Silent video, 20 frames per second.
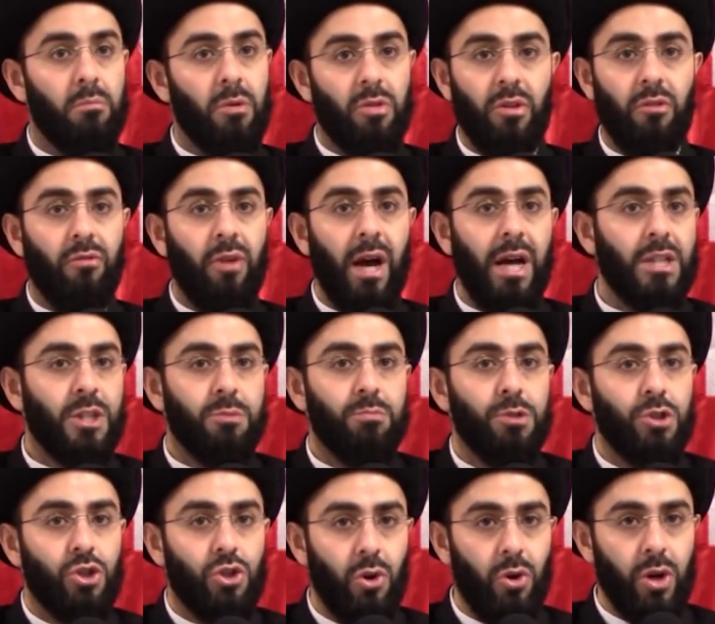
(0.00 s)
but the vast
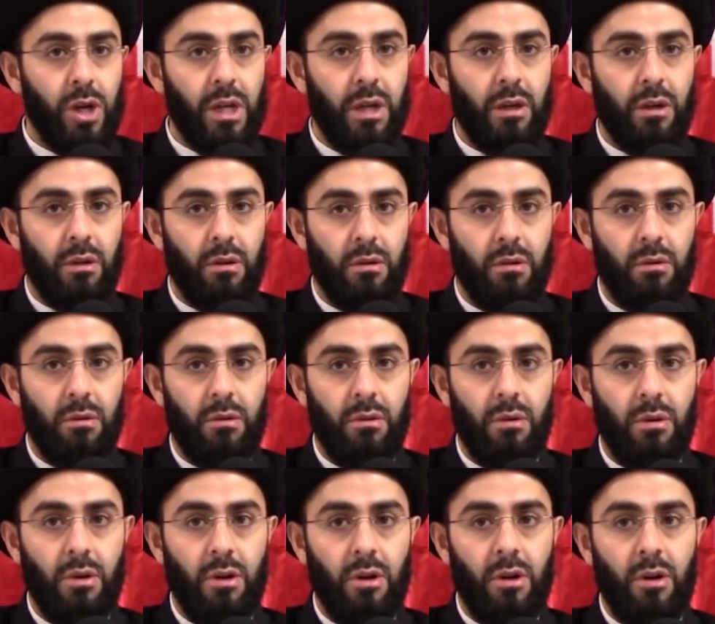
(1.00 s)
majority
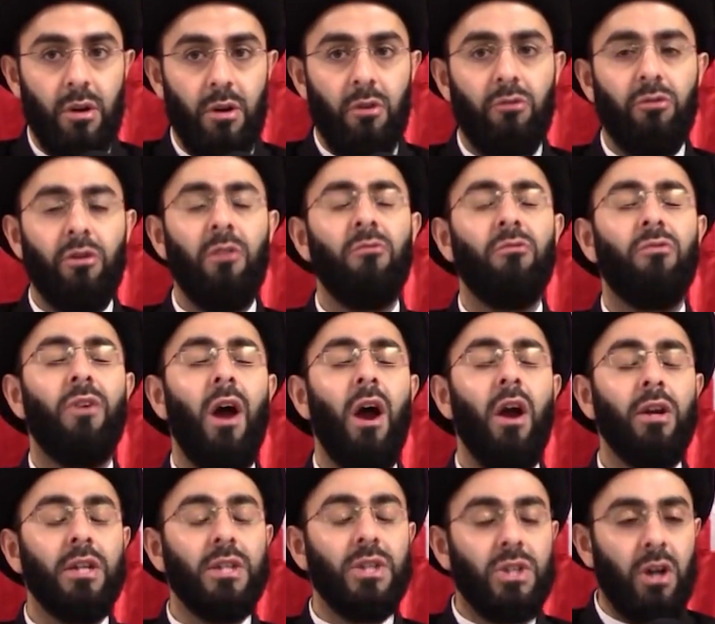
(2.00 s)
from
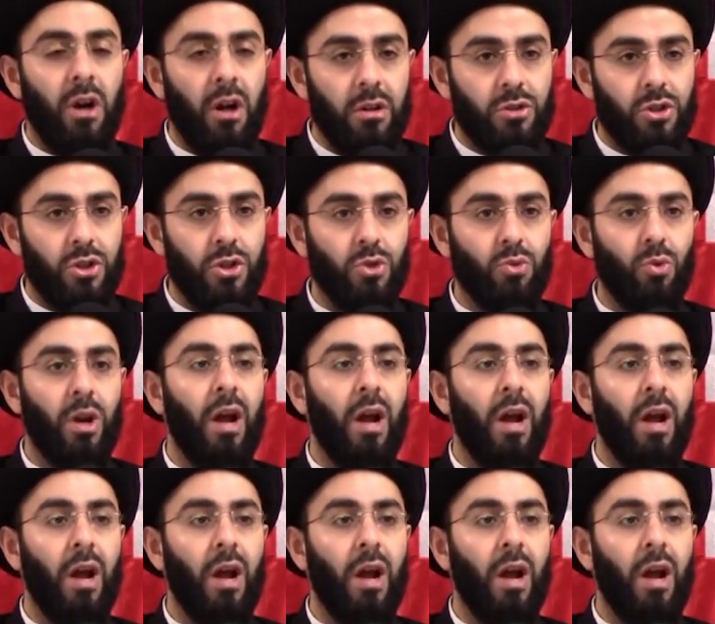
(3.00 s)
various cultures,